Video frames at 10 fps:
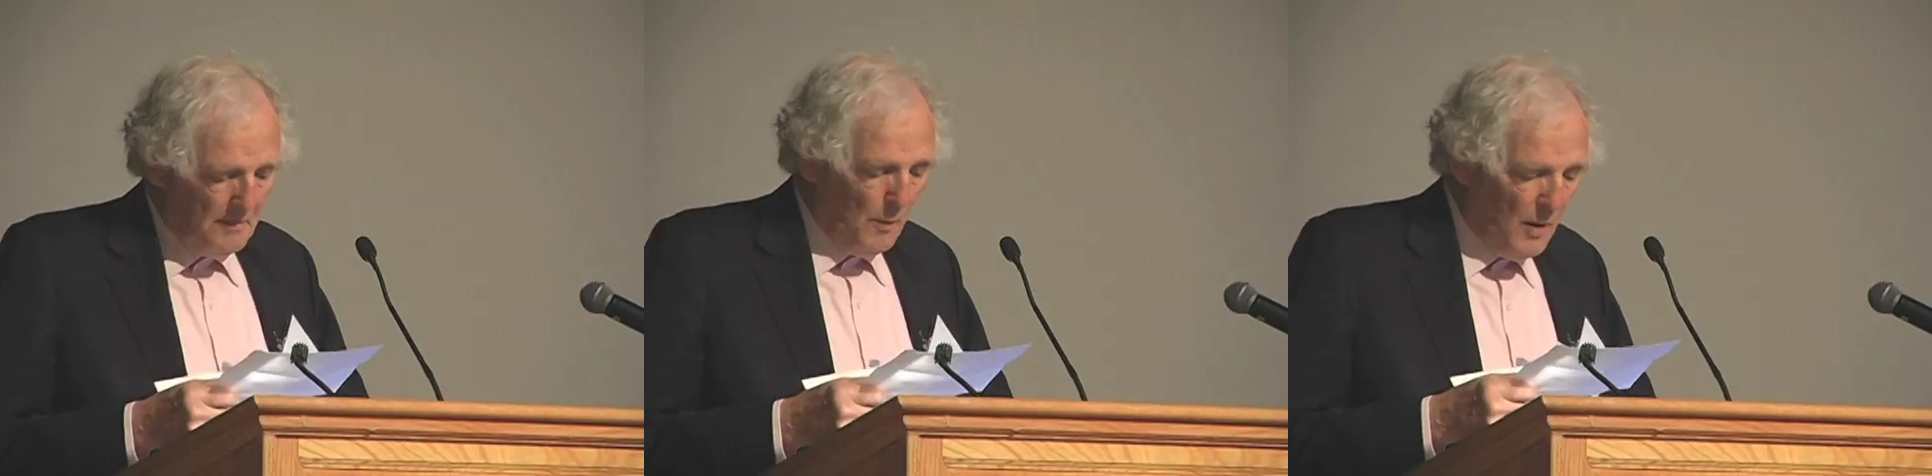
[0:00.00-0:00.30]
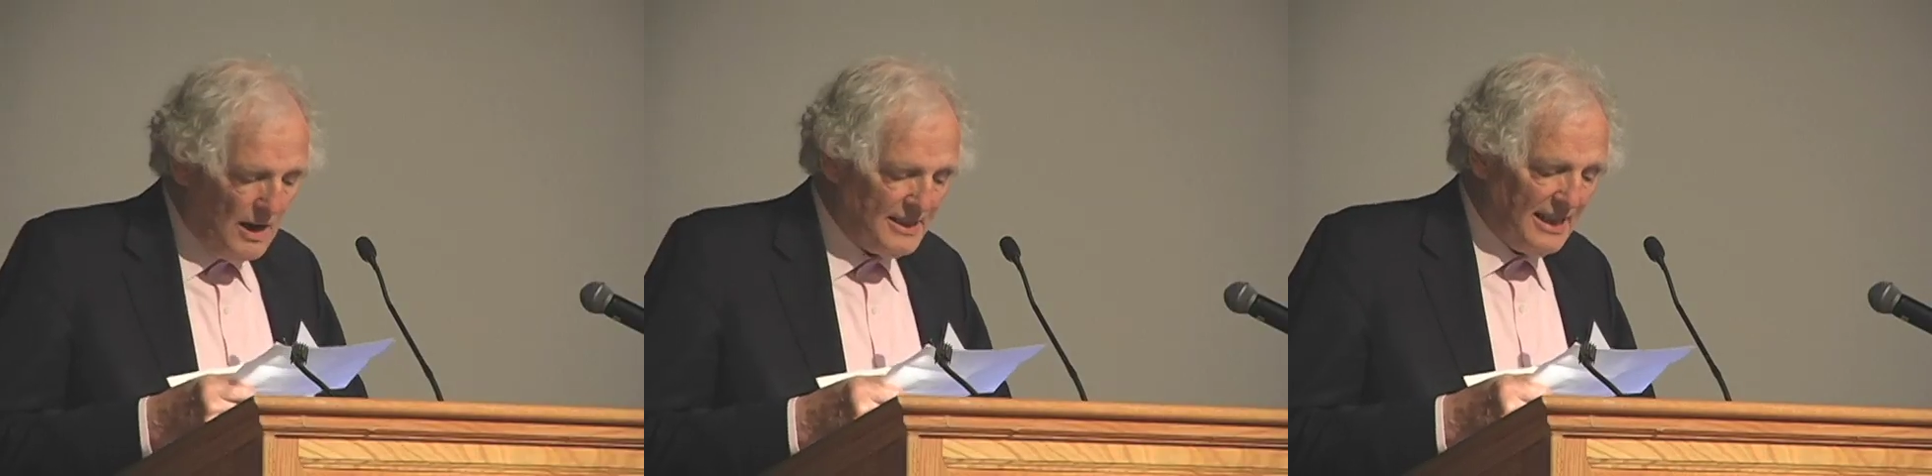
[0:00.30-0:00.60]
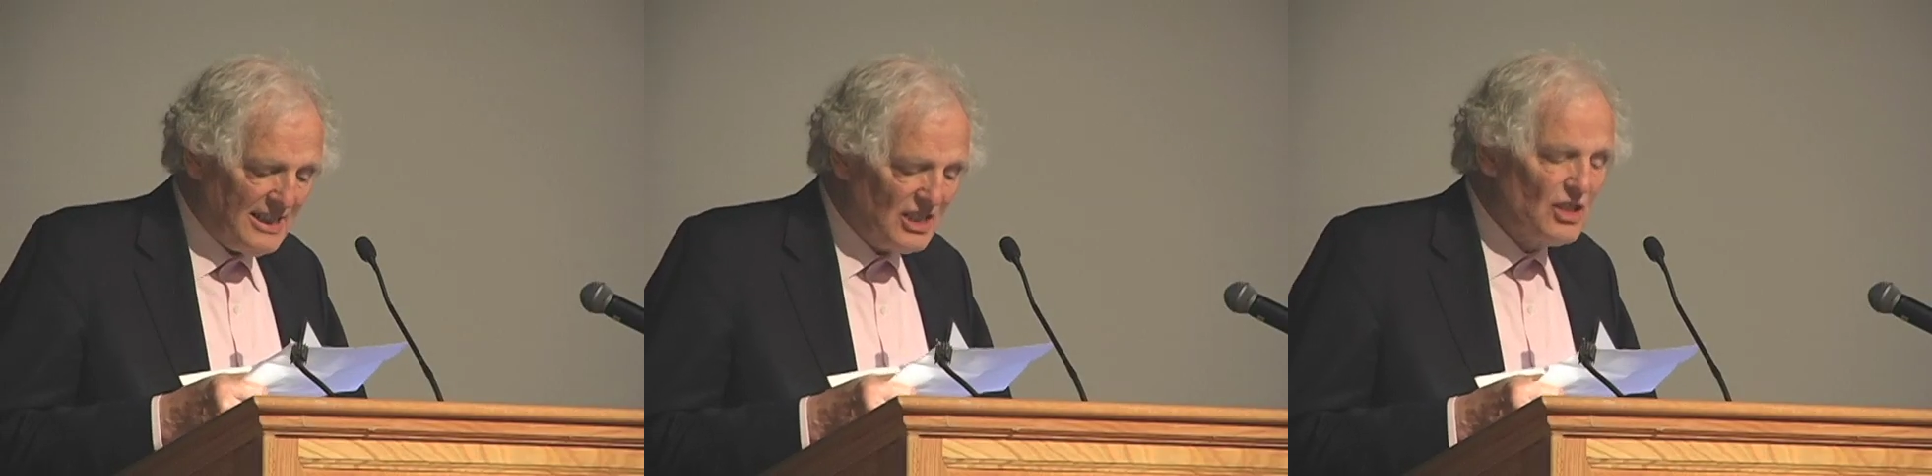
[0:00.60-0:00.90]
was
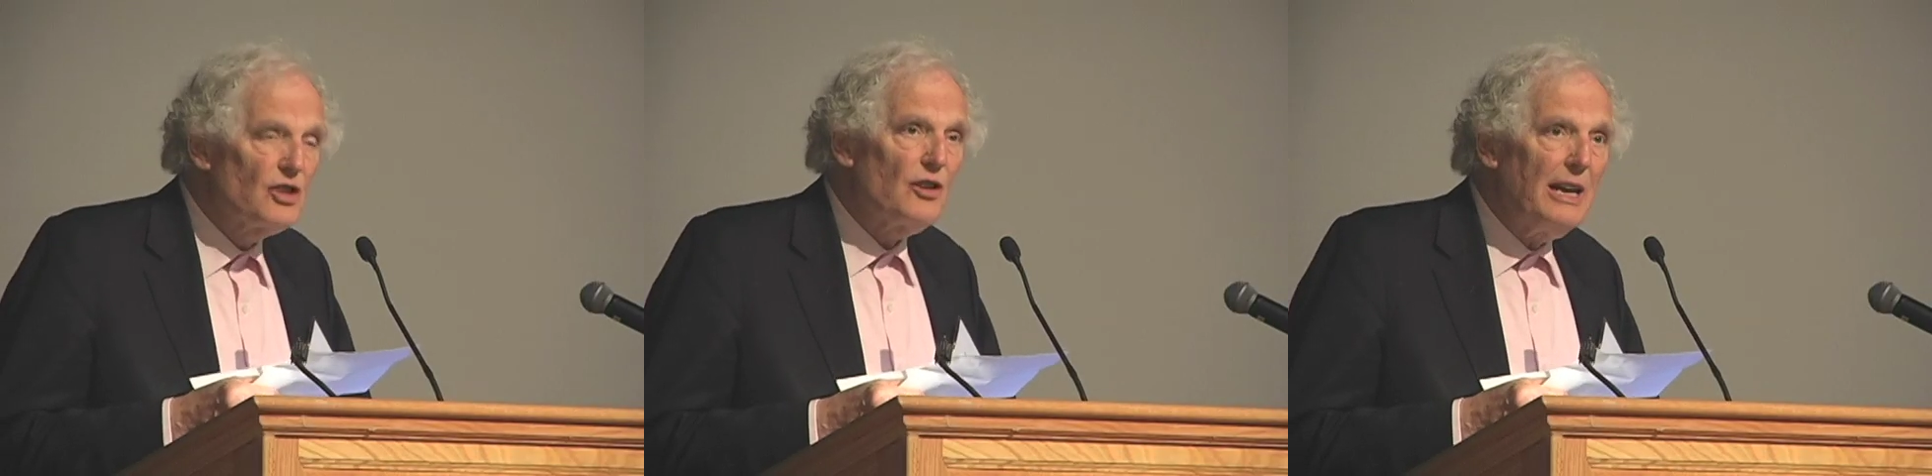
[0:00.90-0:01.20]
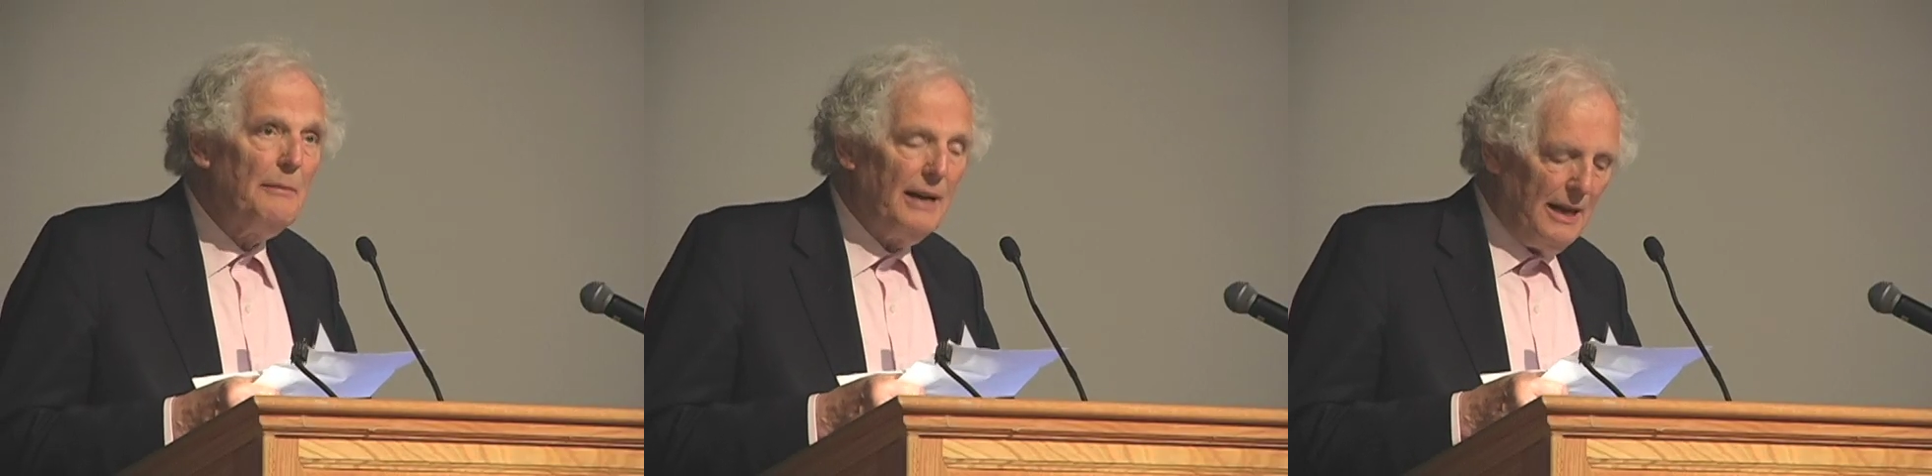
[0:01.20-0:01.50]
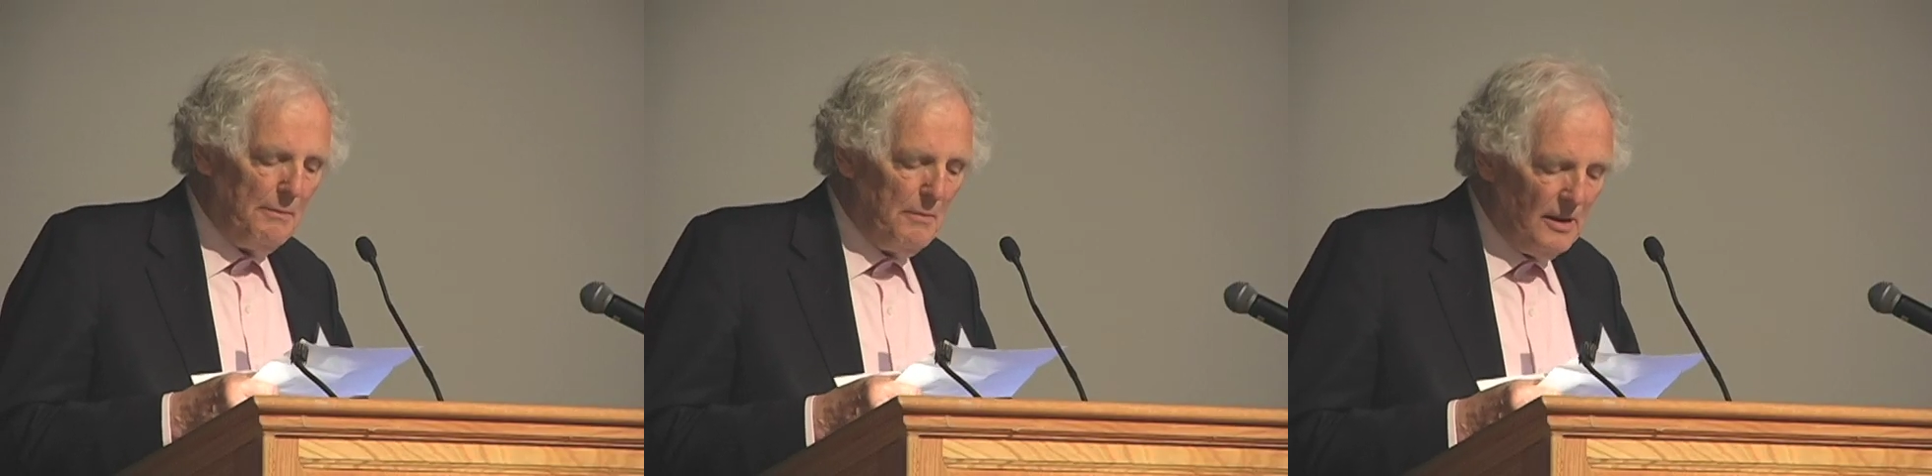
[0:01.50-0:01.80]

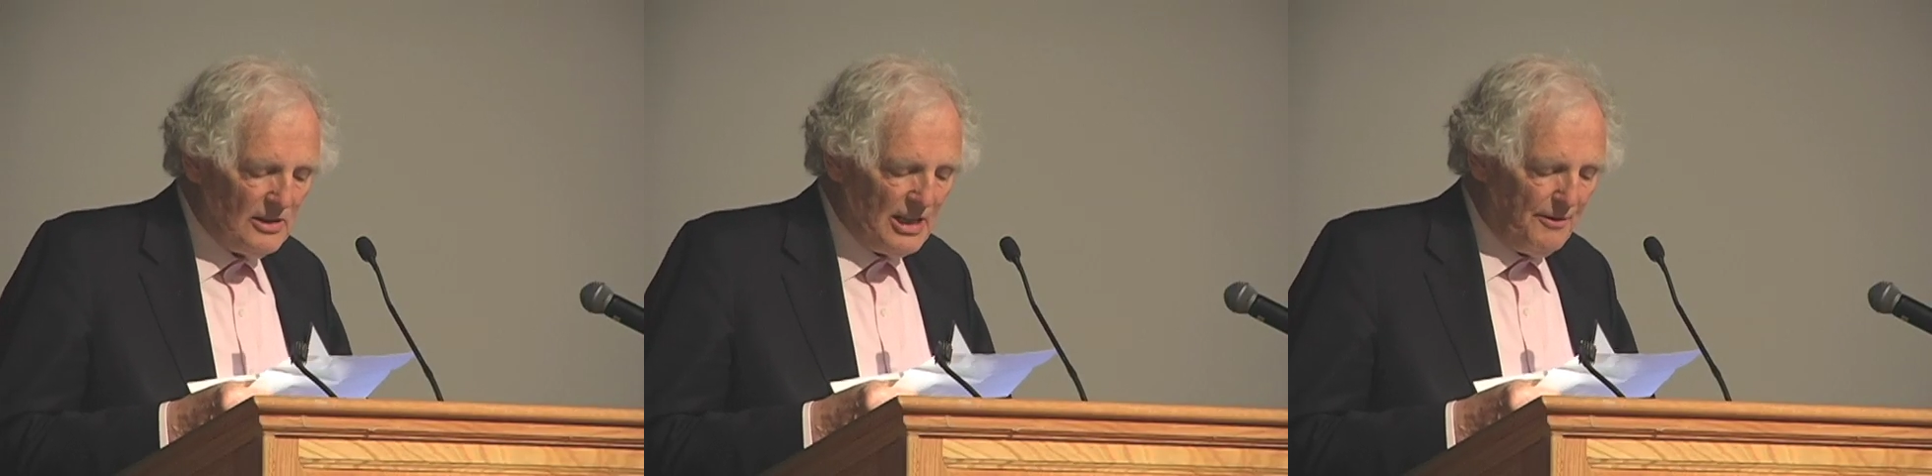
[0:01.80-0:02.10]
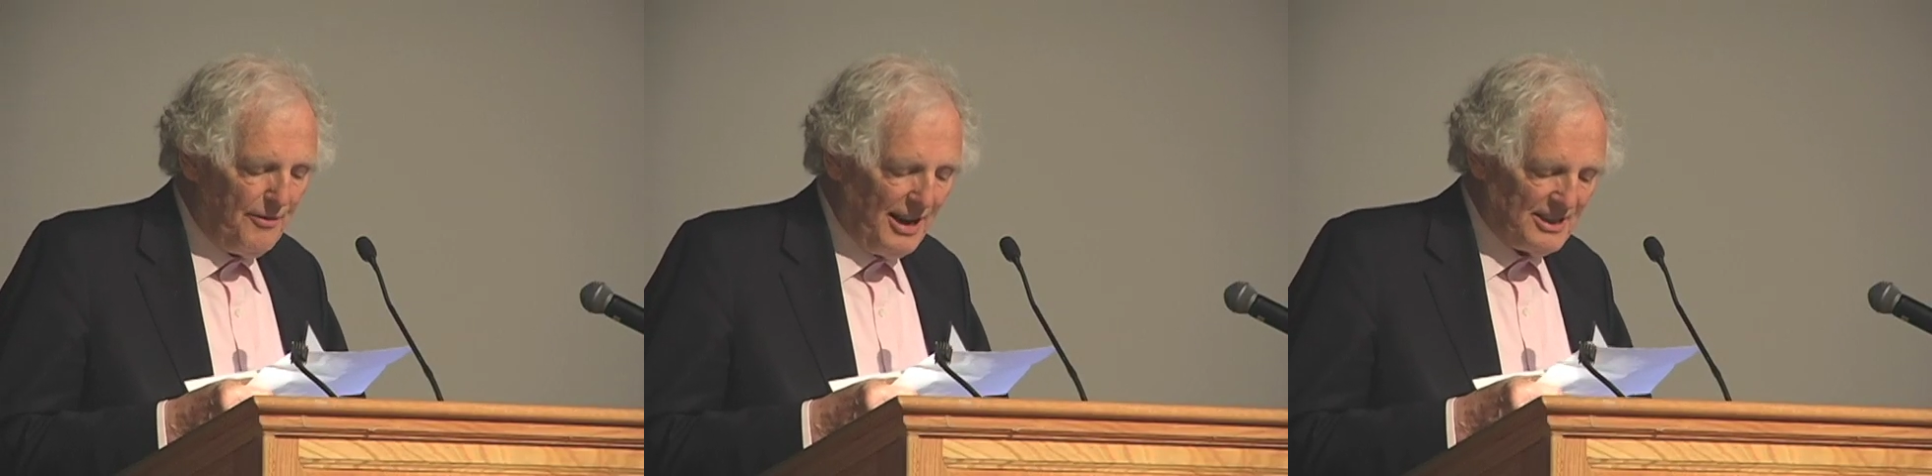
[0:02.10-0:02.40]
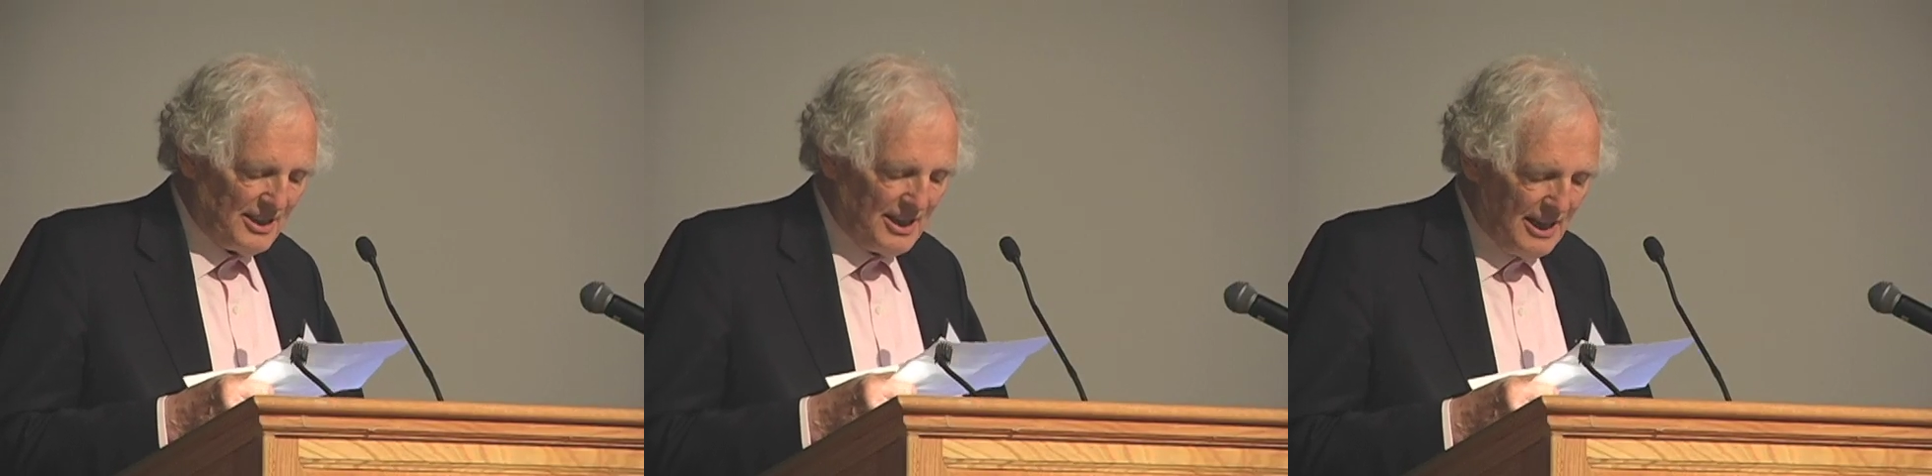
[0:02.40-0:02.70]
extremely
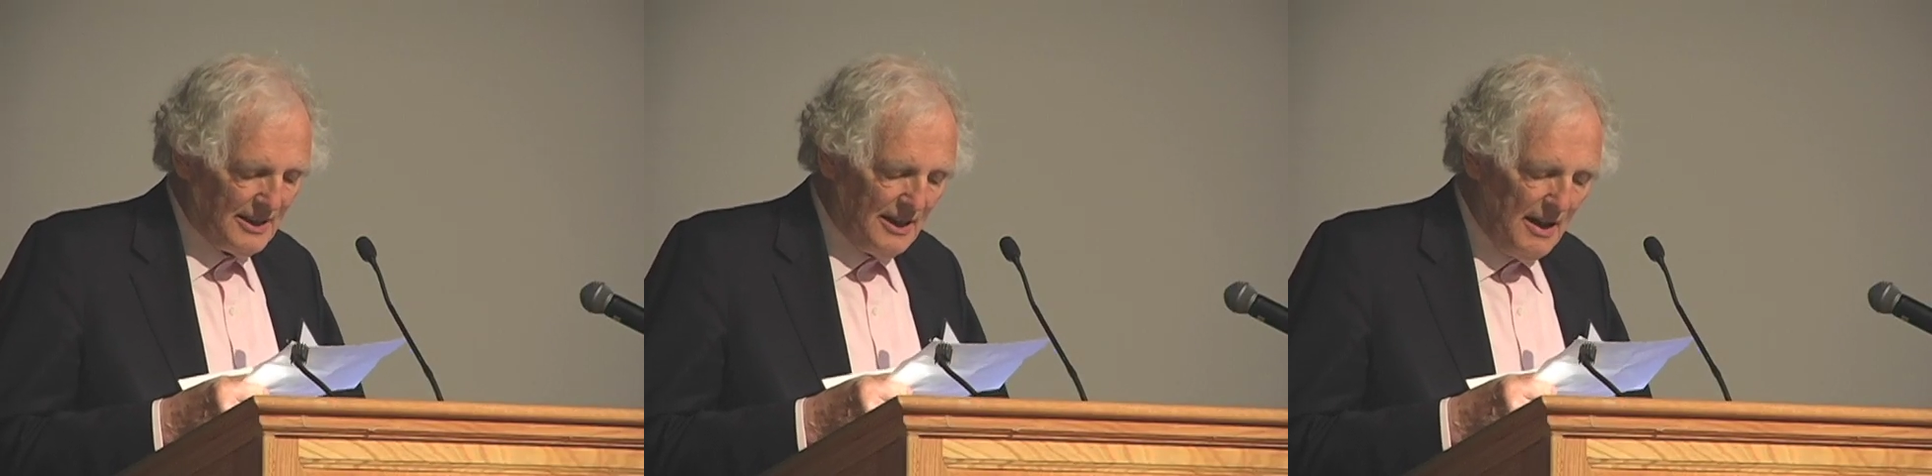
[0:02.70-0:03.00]
multifaceted,